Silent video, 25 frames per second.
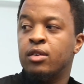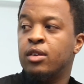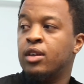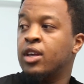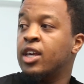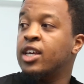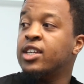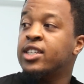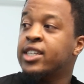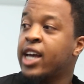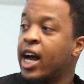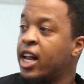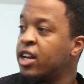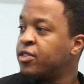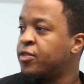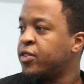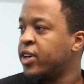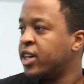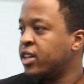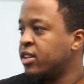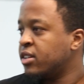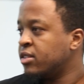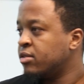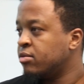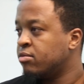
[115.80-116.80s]
His
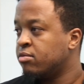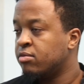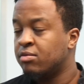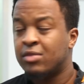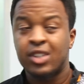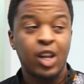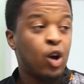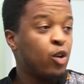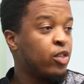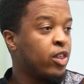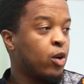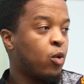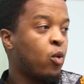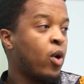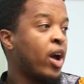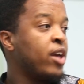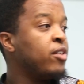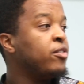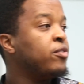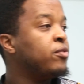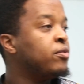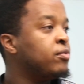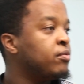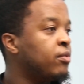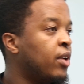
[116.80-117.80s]
girlfriend, now the
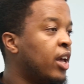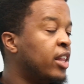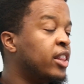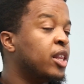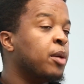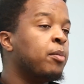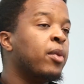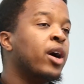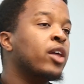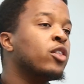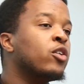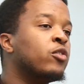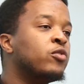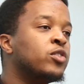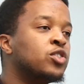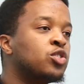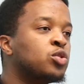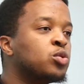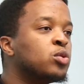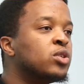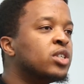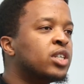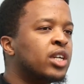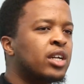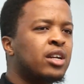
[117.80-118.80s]
wife and the mother of his
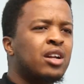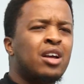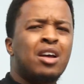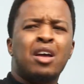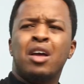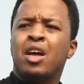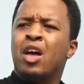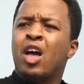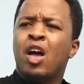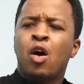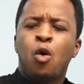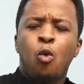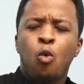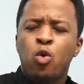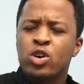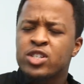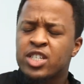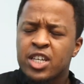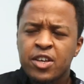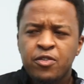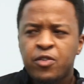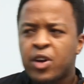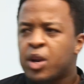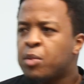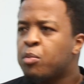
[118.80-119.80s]
children, was
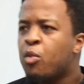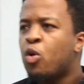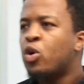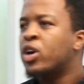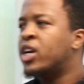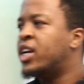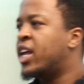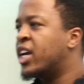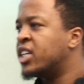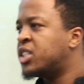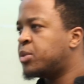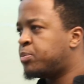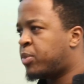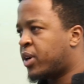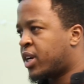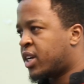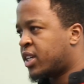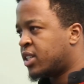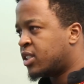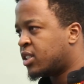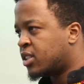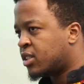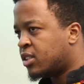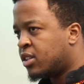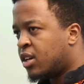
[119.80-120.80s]
even more
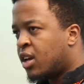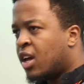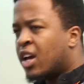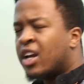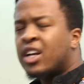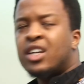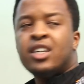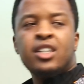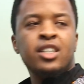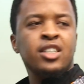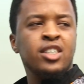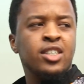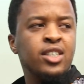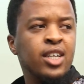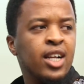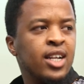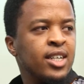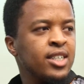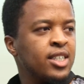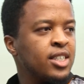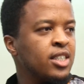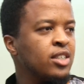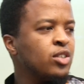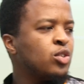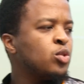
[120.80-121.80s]
desperate,
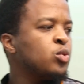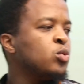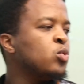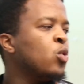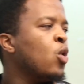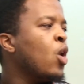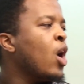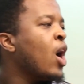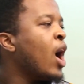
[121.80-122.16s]
resulting to